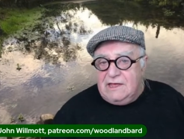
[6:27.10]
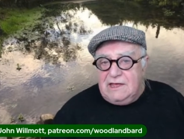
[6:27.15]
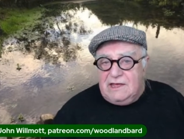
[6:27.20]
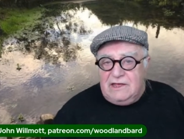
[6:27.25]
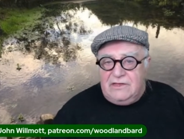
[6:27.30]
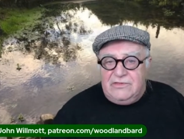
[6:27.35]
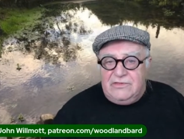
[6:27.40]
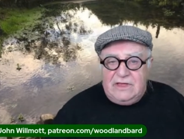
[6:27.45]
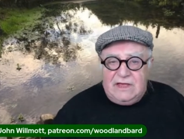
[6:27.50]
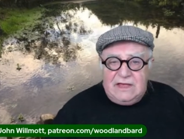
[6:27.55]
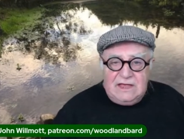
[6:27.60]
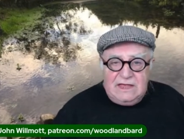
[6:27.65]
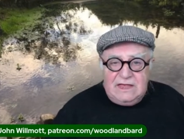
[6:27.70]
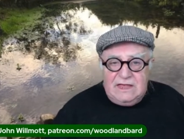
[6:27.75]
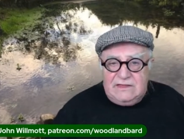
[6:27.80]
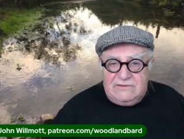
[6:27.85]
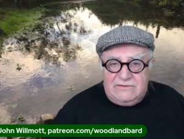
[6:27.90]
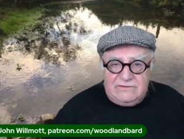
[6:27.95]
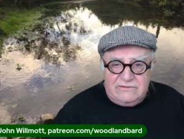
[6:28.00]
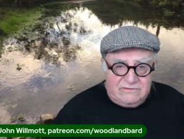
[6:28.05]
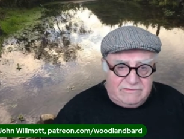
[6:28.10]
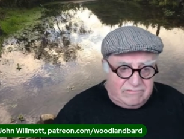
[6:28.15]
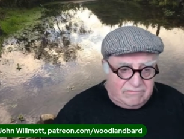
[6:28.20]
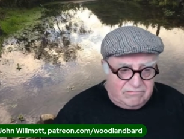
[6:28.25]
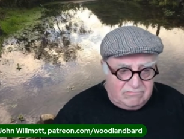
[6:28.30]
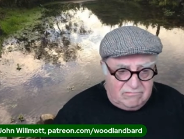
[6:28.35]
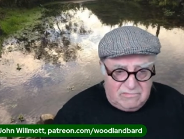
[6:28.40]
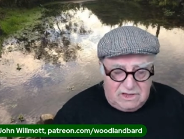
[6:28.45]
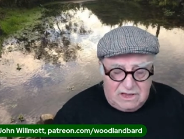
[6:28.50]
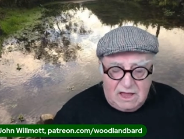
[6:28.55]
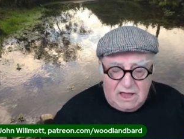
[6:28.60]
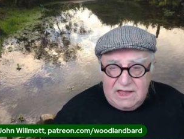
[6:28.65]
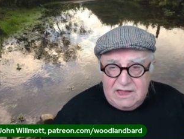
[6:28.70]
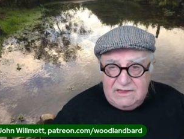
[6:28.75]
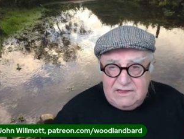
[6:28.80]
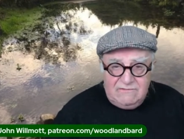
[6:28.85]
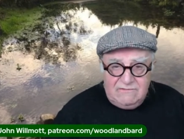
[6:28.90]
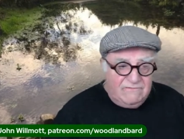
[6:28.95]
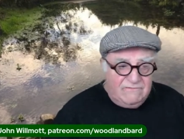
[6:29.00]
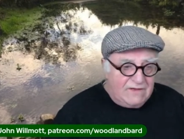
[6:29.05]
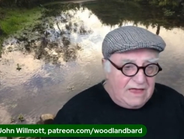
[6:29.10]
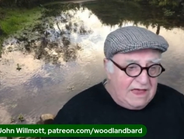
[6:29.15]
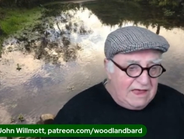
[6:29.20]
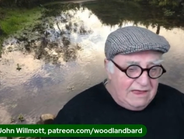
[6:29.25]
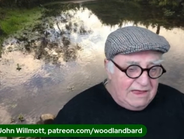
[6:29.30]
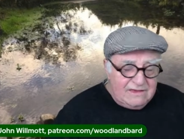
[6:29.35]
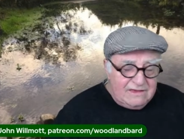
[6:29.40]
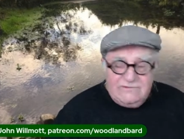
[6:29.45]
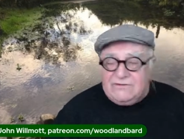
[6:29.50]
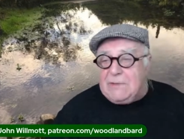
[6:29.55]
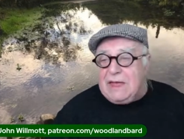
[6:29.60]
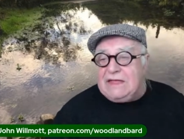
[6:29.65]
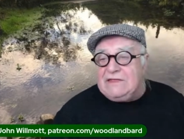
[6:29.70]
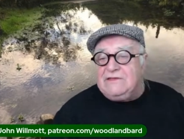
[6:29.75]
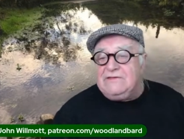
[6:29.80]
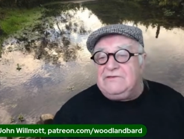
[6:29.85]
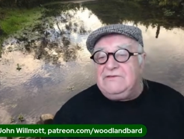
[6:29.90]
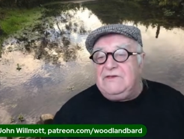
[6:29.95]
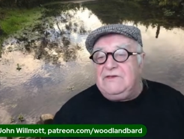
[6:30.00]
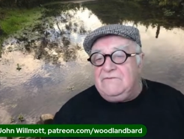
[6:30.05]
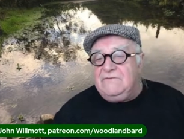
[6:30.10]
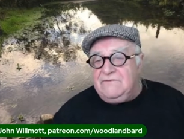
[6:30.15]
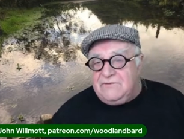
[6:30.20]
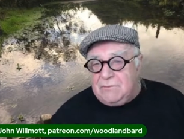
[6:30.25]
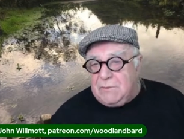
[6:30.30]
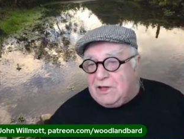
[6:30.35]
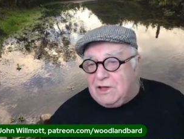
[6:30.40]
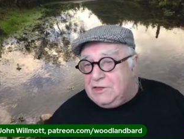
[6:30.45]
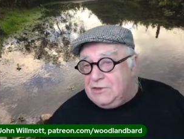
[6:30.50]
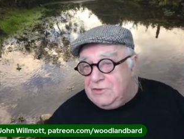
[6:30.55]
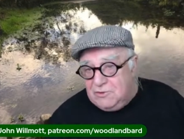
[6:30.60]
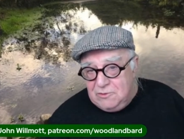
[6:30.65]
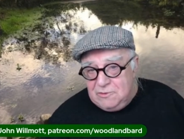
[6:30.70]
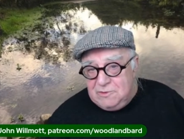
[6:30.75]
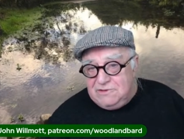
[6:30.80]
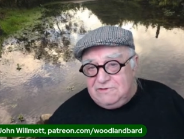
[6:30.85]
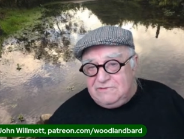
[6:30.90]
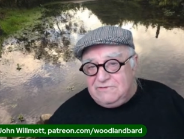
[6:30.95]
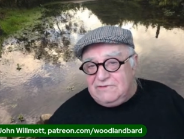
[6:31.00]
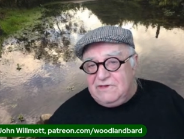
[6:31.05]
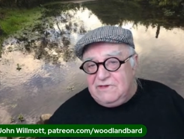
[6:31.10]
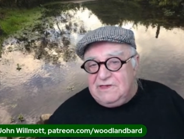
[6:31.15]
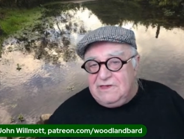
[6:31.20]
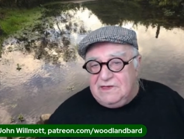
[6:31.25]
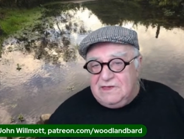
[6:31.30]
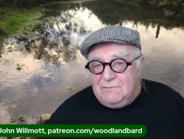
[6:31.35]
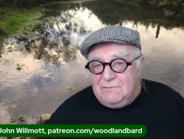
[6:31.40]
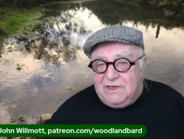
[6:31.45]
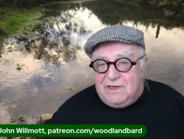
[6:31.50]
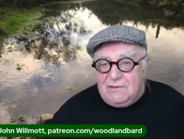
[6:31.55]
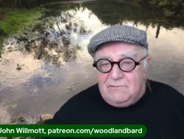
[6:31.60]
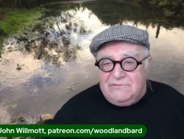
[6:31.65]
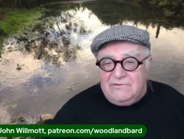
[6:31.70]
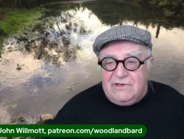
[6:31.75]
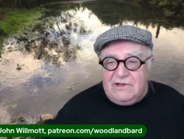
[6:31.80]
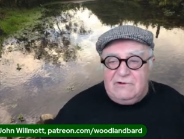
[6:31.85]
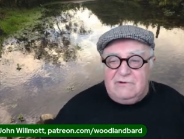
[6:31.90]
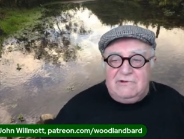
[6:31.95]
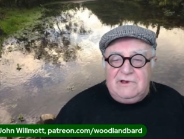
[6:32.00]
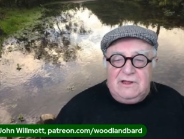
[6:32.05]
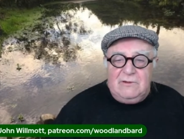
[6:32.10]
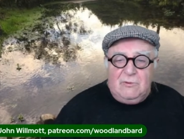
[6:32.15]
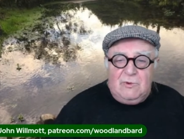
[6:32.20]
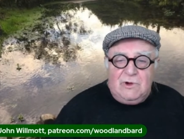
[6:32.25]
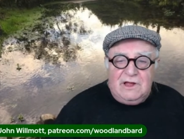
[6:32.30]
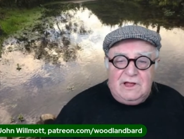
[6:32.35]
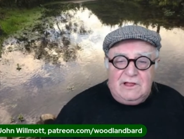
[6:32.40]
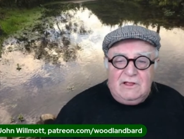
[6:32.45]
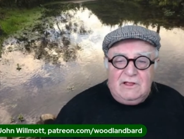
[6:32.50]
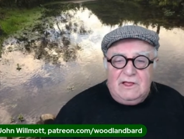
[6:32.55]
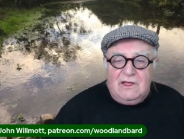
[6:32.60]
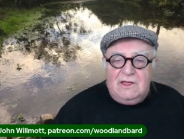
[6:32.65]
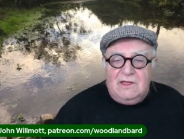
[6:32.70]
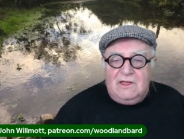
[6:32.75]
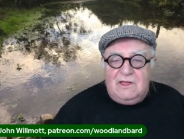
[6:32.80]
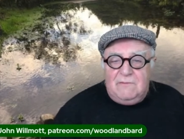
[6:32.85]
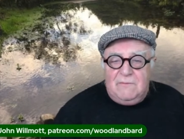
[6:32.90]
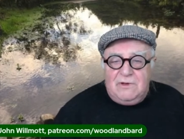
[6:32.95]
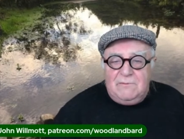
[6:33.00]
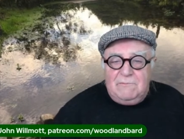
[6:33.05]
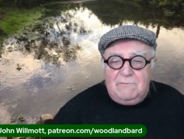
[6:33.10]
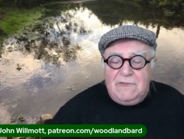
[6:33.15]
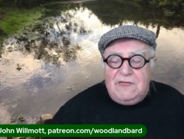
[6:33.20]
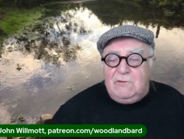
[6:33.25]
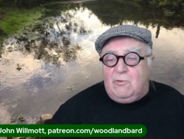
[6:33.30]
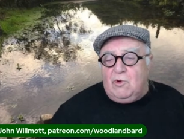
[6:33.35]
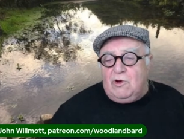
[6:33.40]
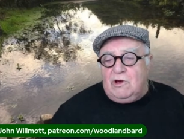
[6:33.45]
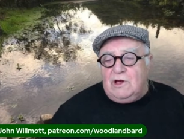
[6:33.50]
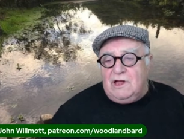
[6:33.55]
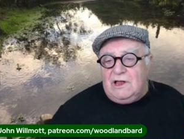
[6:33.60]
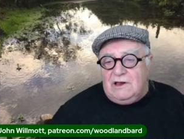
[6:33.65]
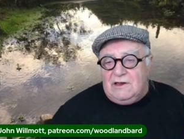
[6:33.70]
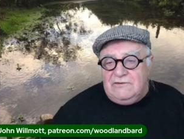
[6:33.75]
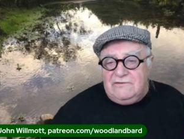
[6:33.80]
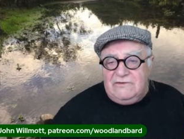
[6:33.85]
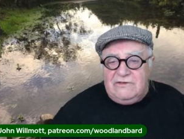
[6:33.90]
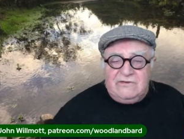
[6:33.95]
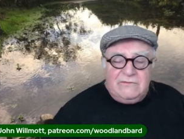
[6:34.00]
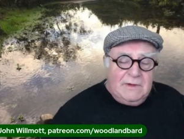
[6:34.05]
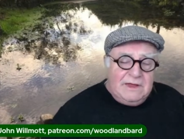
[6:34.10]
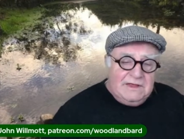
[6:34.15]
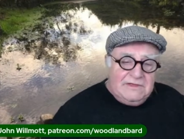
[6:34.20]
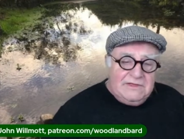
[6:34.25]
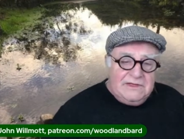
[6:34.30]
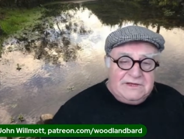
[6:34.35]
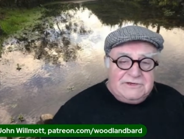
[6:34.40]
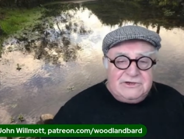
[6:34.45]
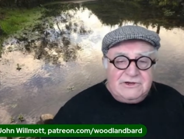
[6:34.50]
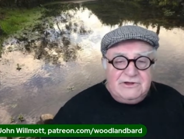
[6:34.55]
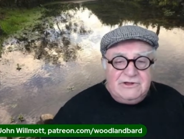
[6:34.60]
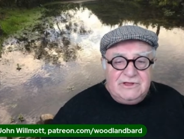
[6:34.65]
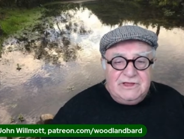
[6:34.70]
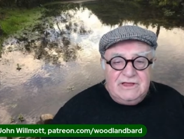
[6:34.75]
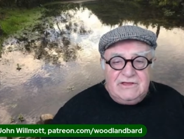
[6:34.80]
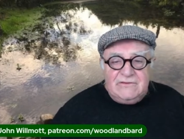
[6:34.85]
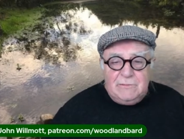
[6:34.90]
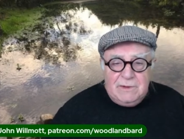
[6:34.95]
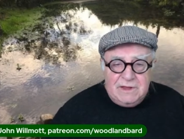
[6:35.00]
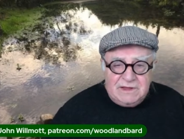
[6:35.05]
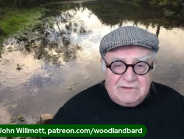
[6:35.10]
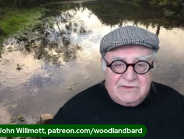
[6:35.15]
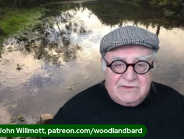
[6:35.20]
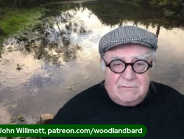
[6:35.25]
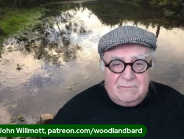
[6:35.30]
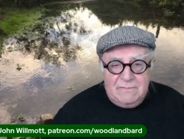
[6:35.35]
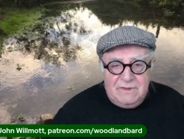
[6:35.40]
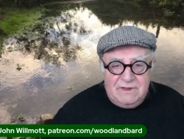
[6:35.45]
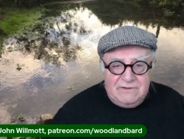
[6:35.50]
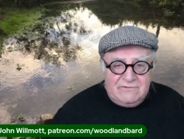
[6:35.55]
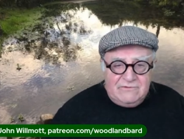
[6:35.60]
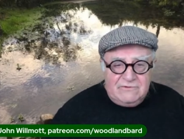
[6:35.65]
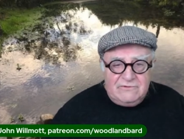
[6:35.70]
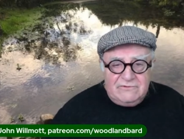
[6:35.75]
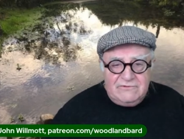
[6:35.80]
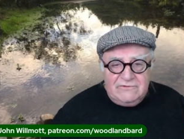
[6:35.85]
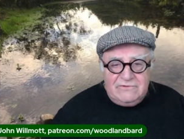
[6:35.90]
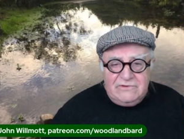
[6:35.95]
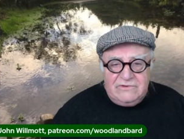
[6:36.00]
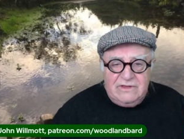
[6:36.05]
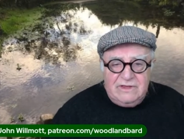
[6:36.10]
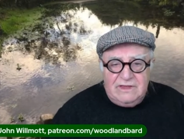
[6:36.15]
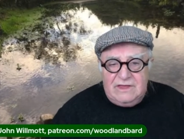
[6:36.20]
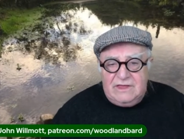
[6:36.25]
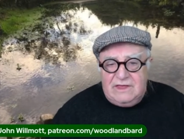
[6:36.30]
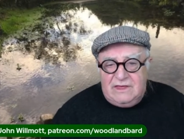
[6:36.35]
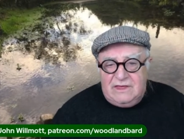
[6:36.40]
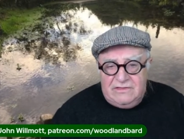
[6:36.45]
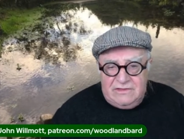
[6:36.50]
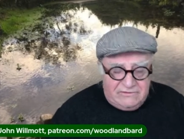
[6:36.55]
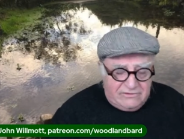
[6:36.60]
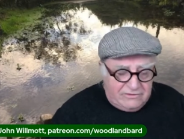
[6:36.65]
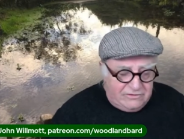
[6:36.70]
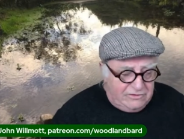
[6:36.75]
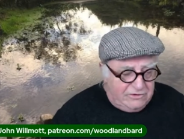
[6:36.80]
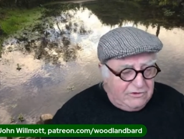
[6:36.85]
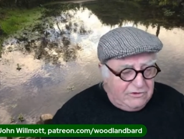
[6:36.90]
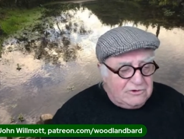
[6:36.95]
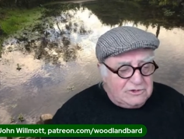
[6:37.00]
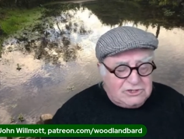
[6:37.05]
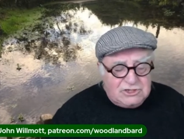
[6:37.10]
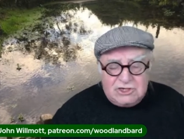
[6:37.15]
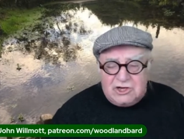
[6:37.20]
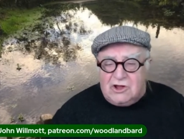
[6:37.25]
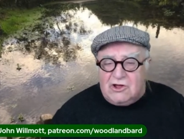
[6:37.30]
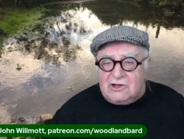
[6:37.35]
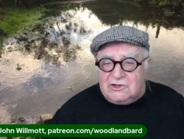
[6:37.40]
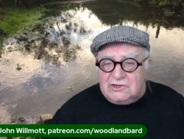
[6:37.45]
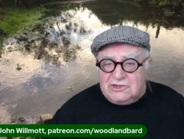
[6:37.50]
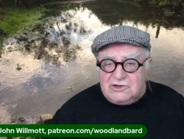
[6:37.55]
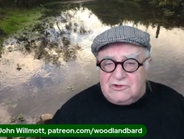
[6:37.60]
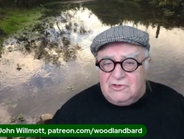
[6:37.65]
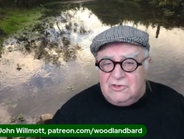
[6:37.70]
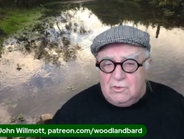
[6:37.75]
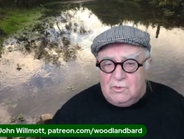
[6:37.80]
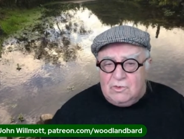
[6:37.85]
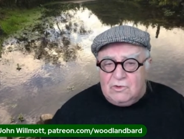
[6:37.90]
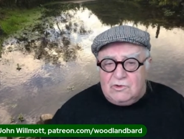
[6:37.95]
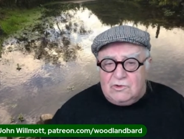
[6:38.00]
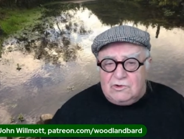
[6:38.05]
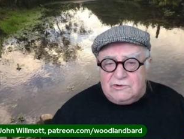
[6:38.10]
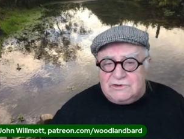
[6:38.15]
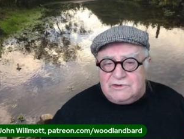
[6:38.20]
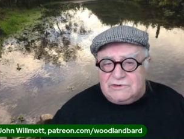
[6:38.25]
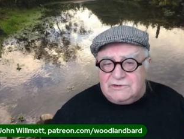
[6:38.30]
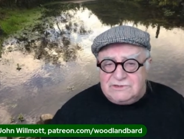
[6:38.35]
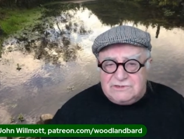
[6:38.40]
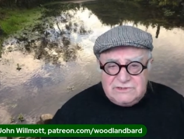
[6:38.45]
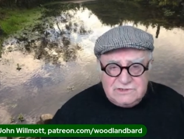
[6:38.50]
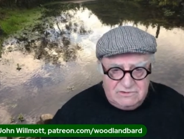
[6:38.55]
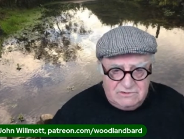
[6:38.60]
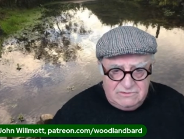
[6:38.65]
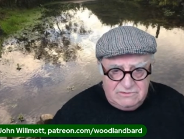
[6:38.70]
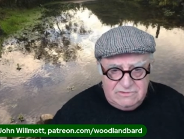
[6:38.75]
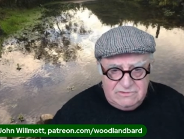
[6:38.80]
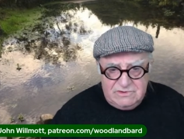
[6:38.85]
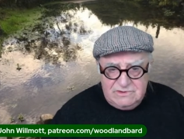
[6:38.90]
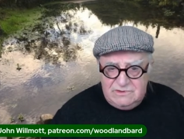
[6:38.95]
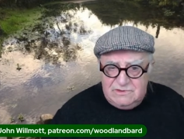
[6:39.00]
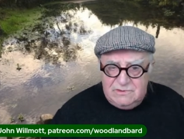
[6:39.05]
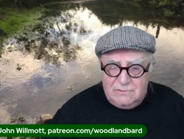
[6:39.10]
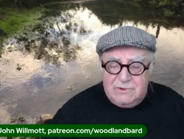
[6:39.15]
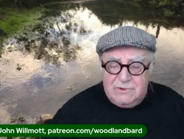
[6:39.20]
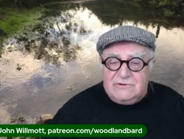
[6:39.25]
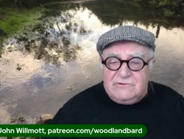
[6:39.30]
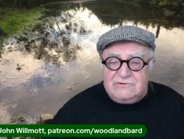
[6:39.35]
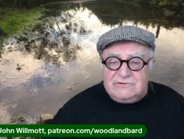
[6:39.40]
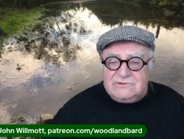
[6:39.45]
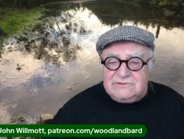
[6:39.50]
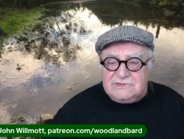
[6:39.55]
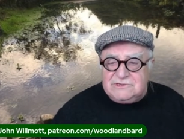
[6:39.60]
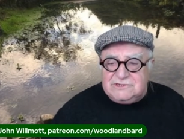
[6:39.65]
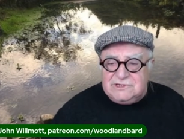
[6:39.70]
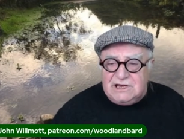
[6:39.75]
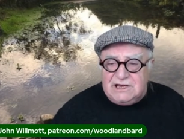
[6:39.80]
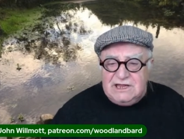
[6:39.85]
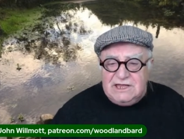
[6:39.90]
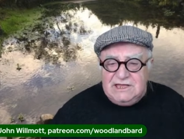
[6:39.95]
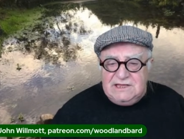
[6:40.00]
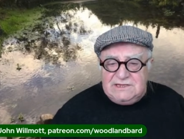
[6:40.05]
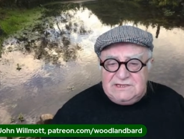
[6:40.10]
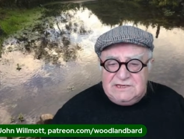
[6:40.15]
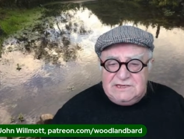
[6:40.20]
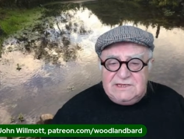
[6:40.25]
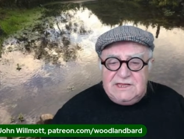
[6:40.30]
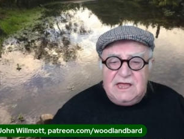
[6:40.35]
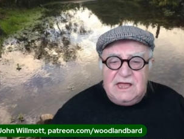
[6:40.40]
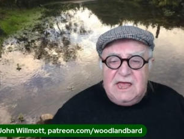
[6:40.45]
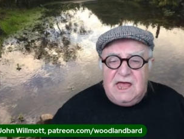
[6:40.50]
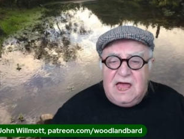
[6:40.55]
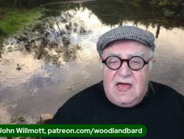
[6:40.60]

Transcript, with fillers: and that gets kind of has some additives by humans, becomes the Holy Well. But meanwhile, as it's made that journey, it's picked up minerals. There's a huge charge on the water, so the minerals are chelated.